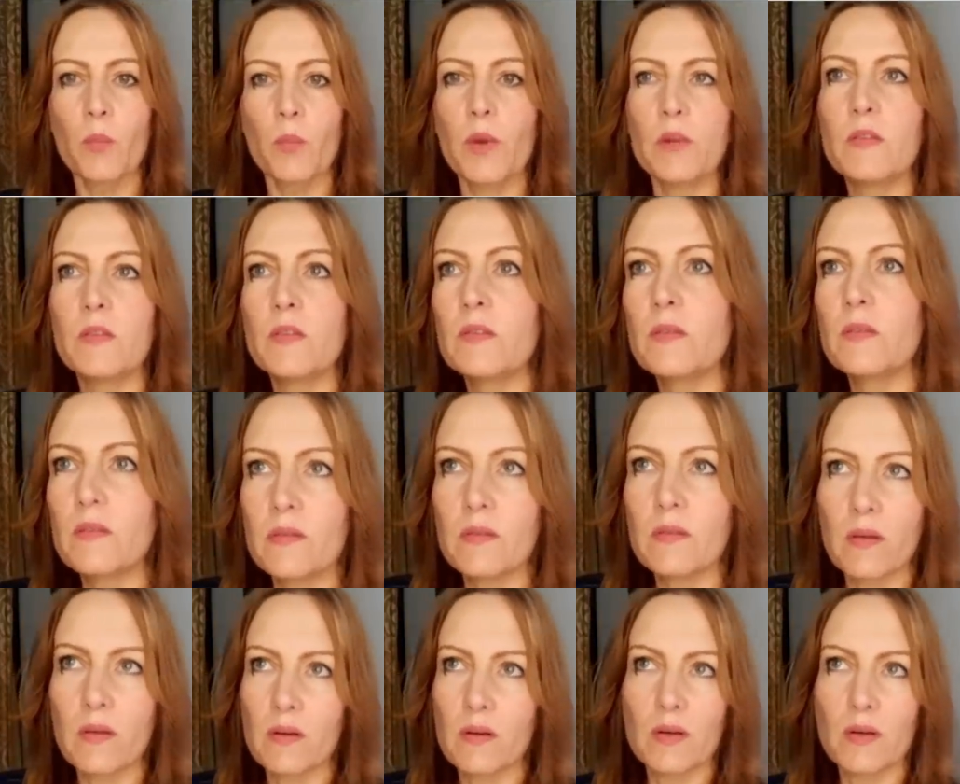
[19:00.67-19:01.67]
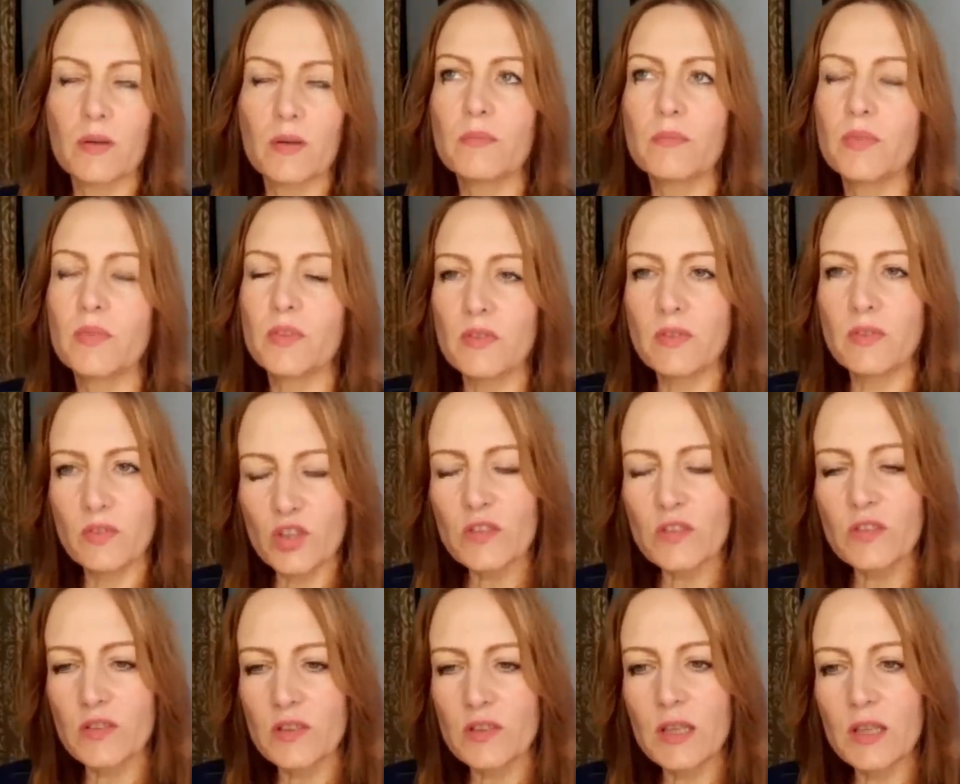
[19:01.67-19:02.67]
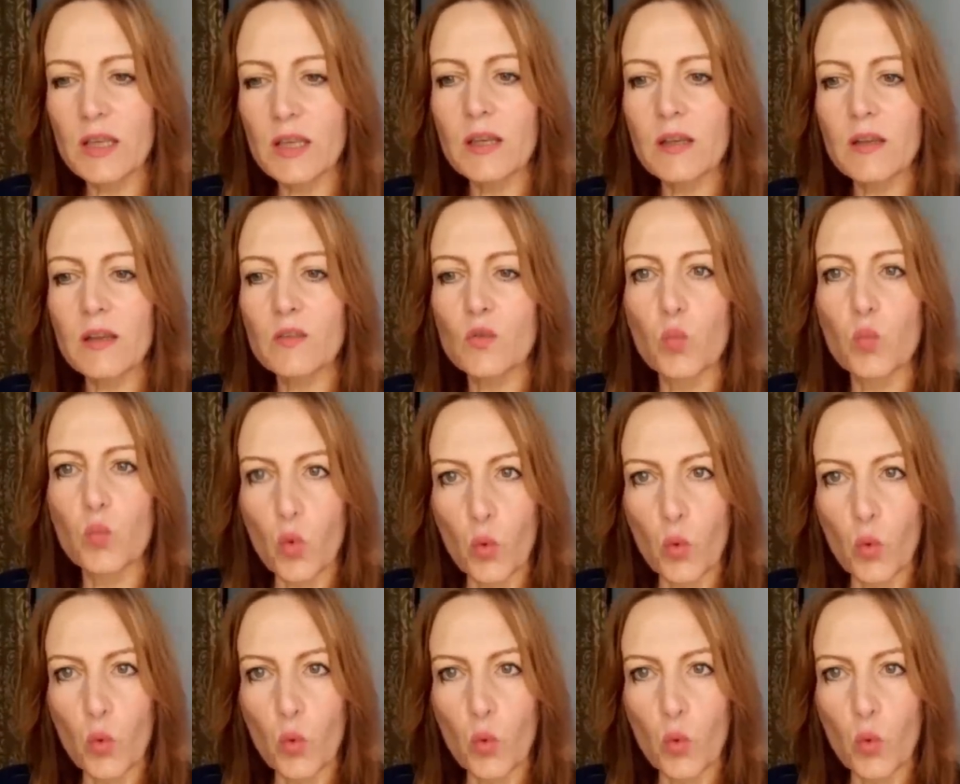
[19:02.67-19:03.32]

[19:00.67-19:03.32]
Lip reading: But just seeing it as a